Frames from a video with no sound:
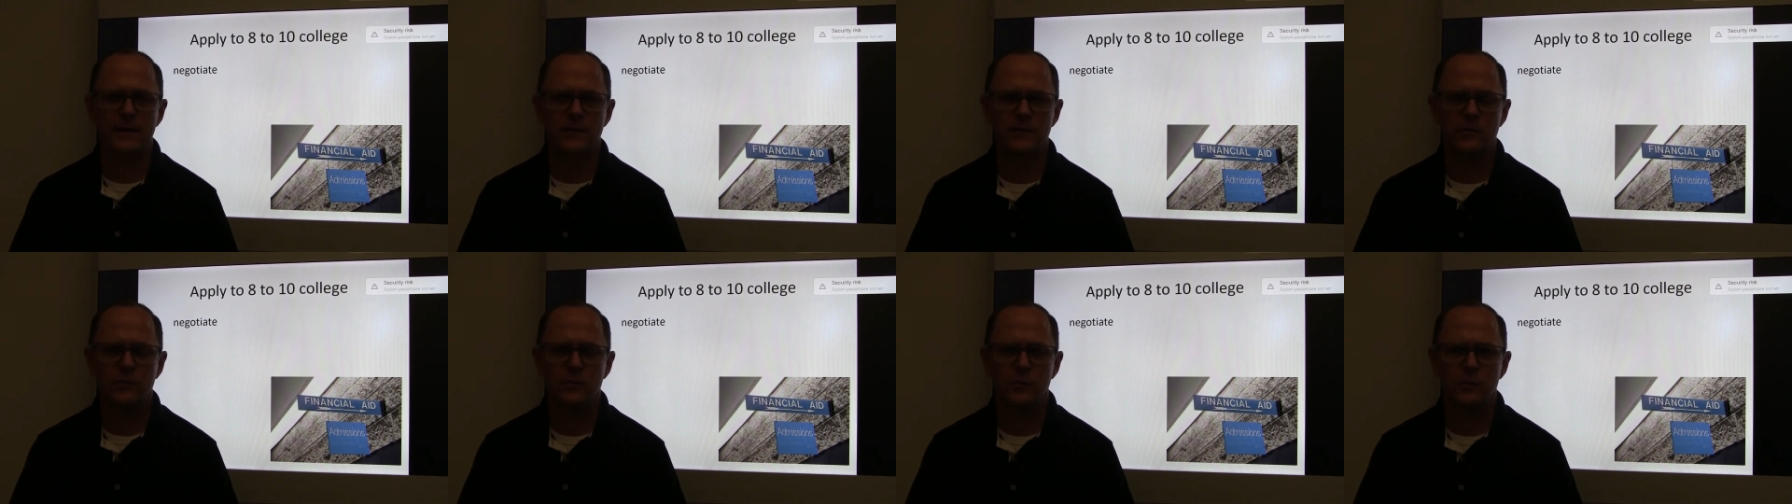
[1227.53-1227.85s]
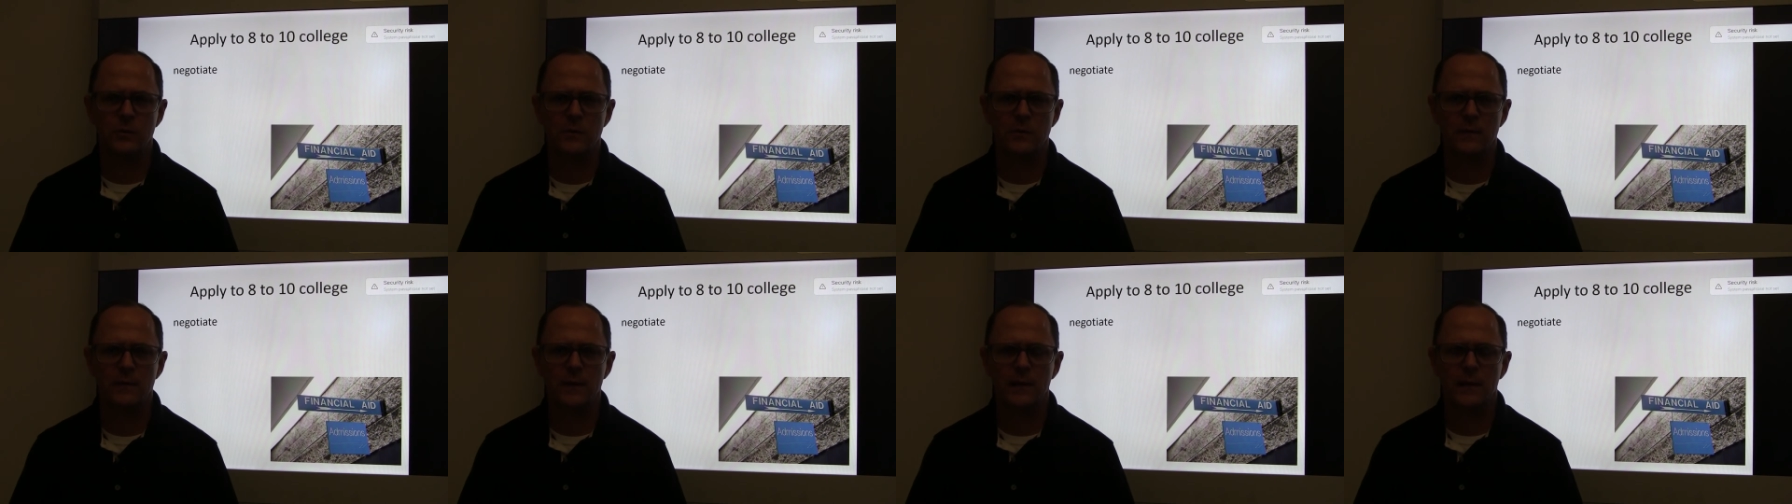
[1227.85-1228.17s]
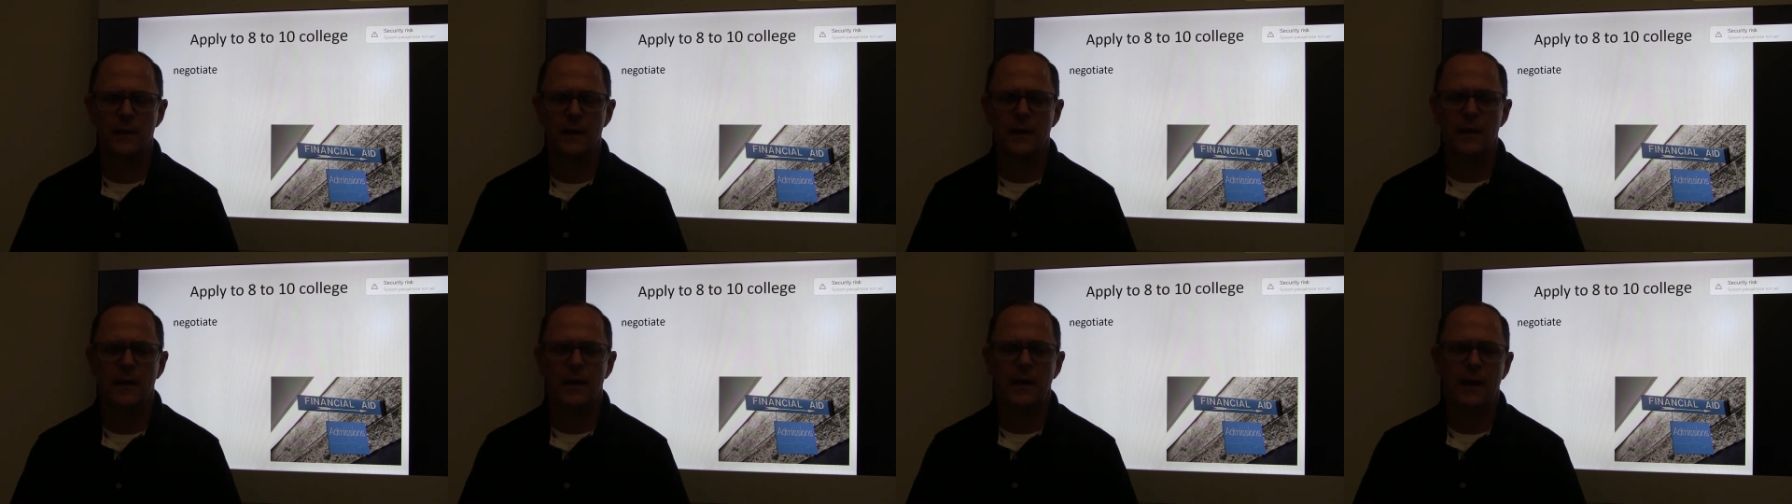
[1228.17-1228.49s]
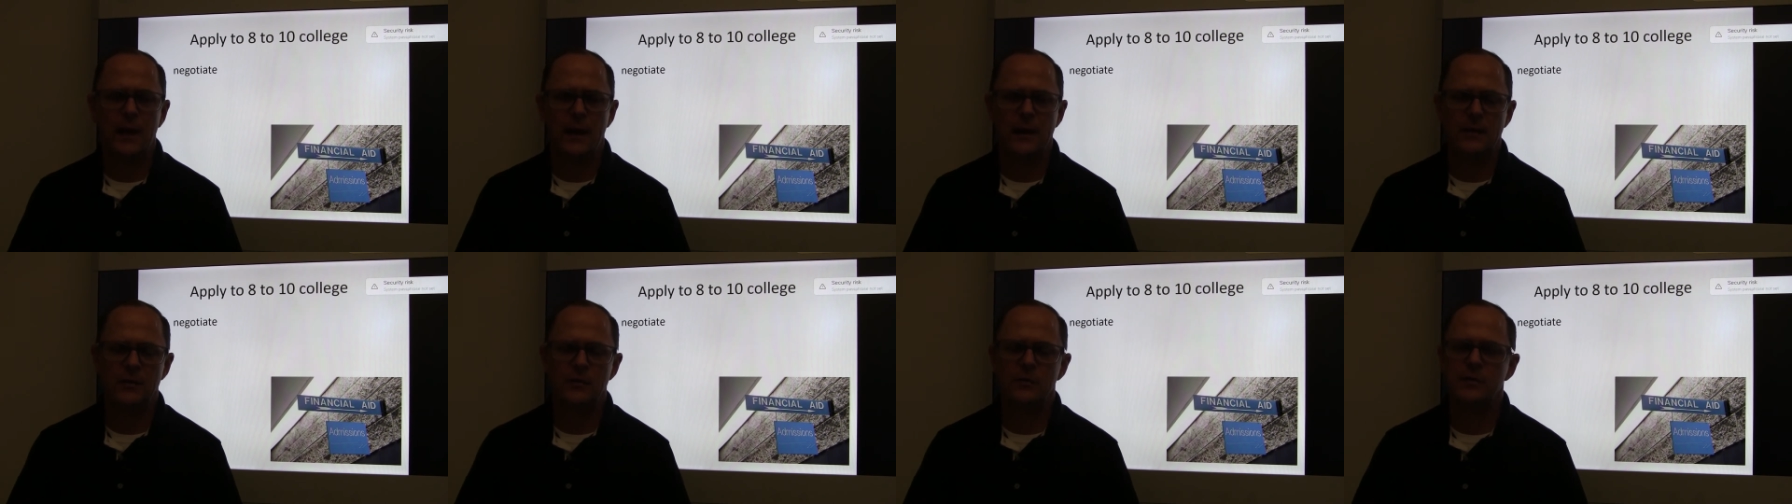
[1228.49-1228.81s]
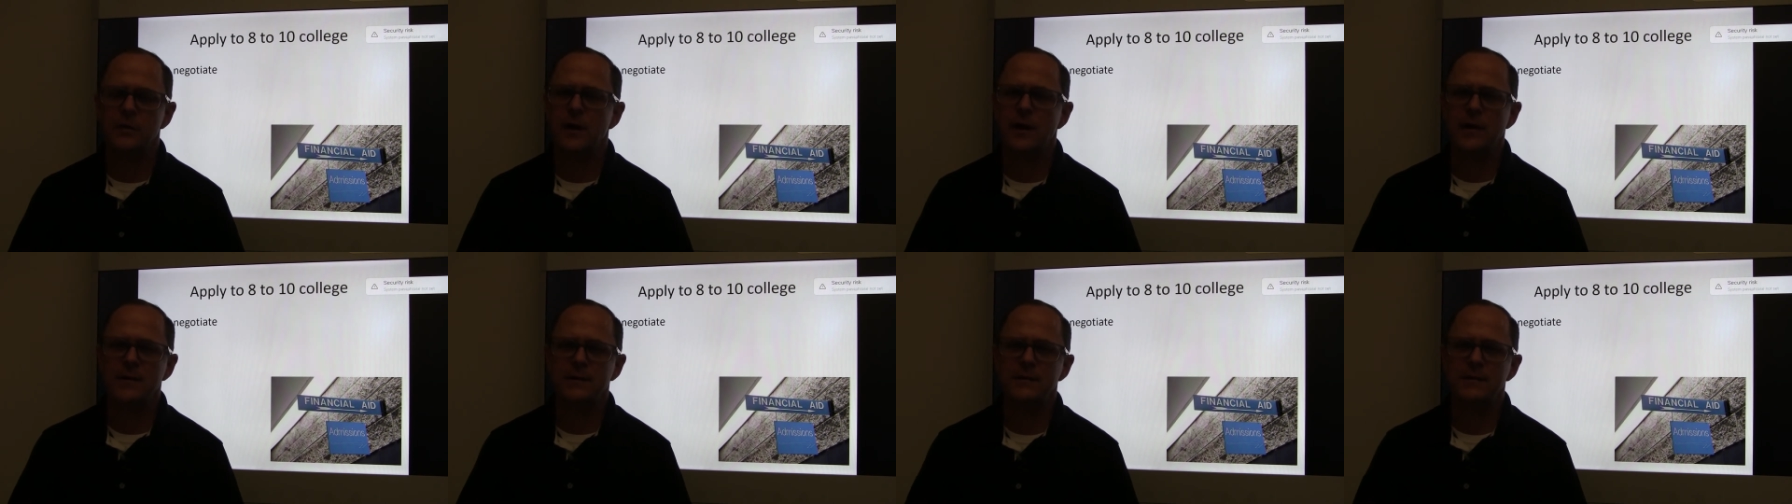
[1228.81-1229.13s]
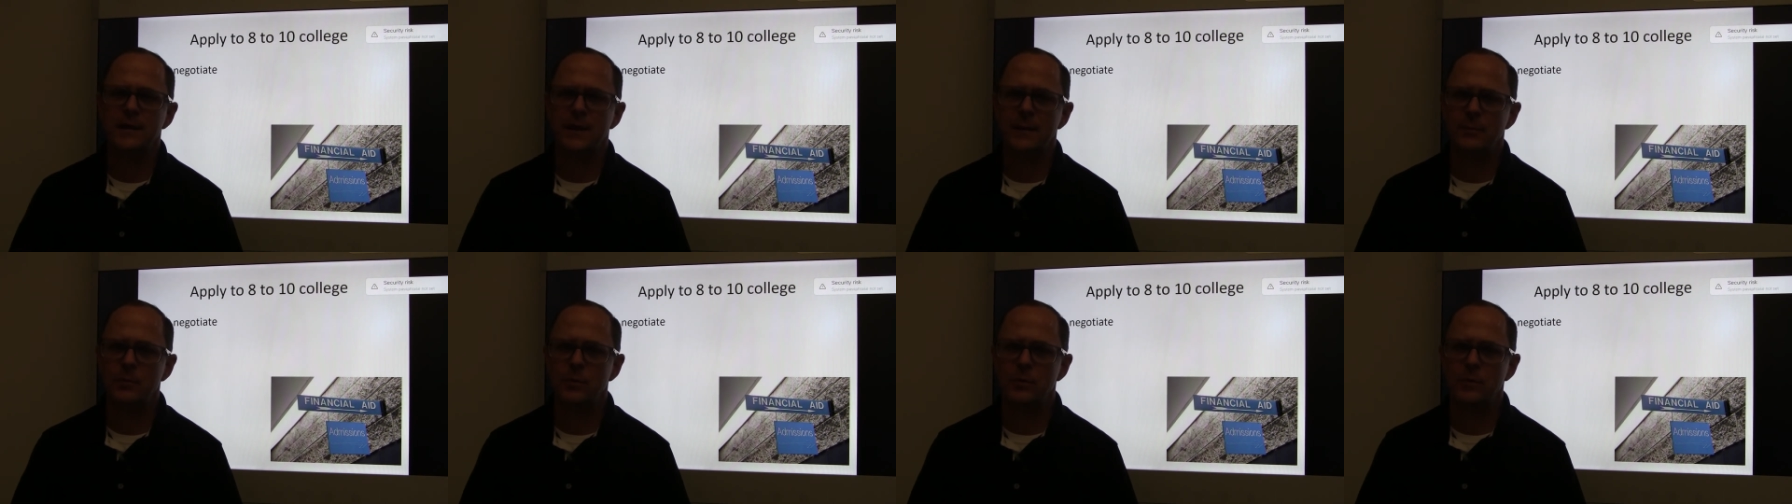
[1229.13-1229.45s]
school and you talk to
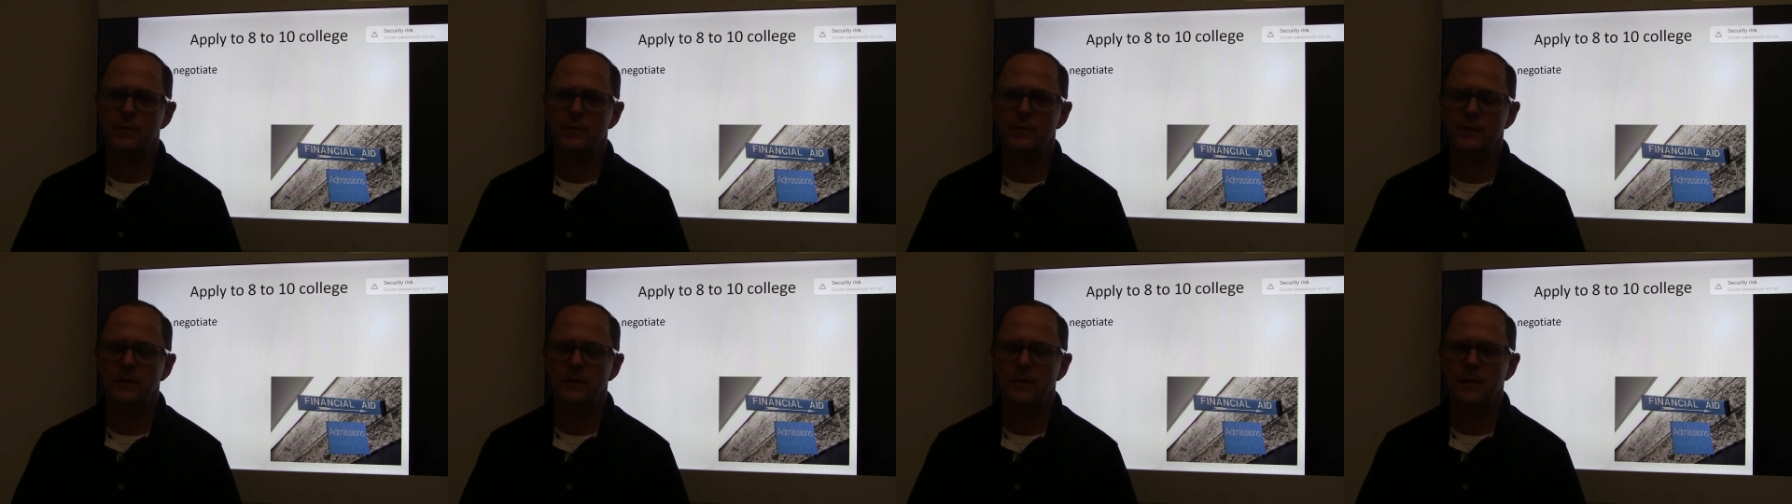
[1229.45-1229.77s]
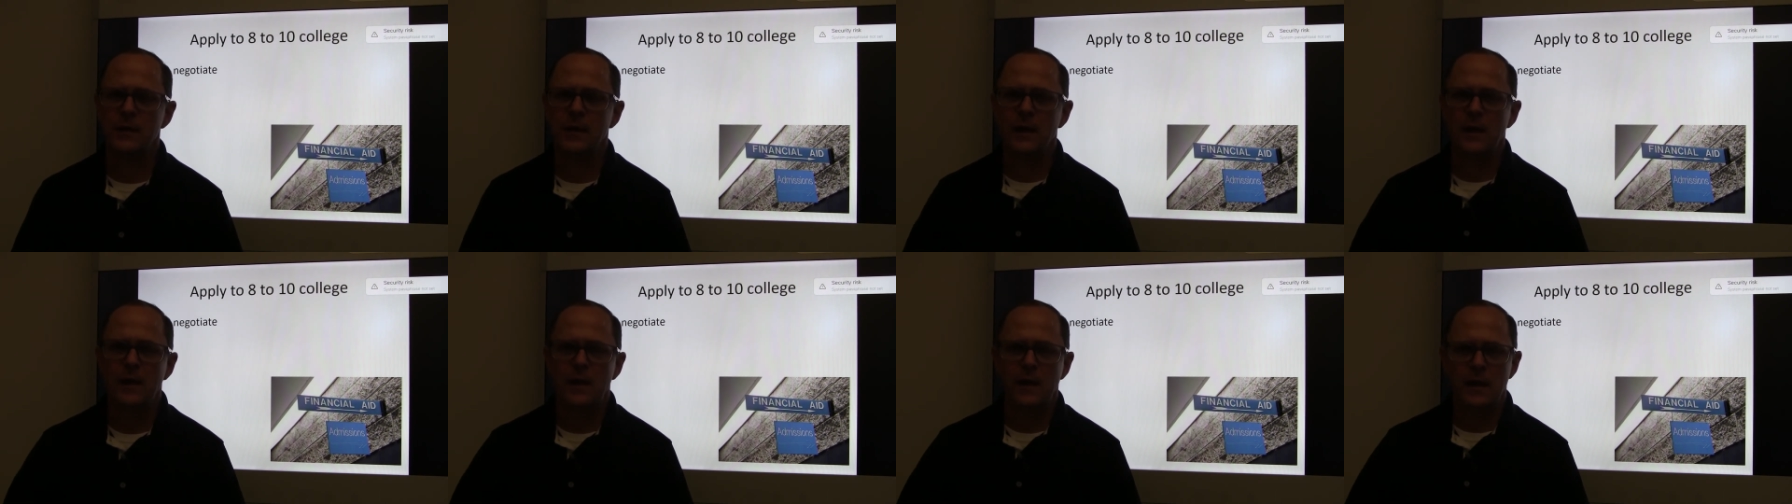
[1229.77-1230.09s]
that person,